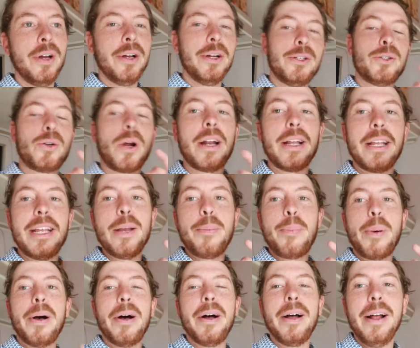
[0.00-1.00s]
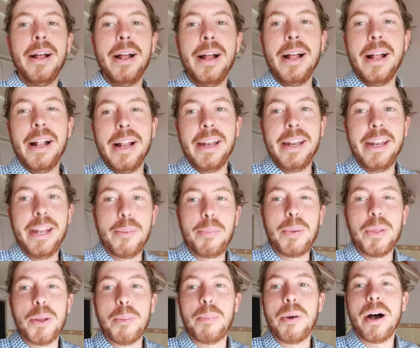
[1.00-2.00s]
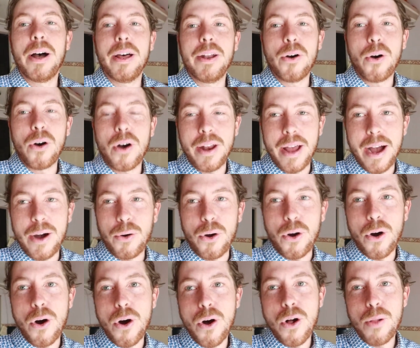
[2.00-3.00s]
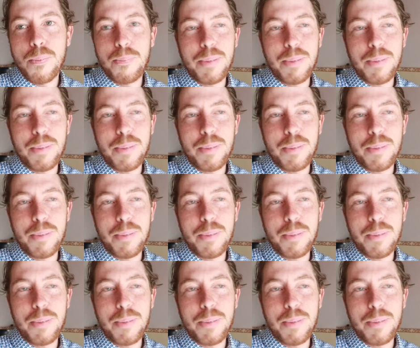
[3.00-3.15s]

Try to keep a nip in the bud on alcohol,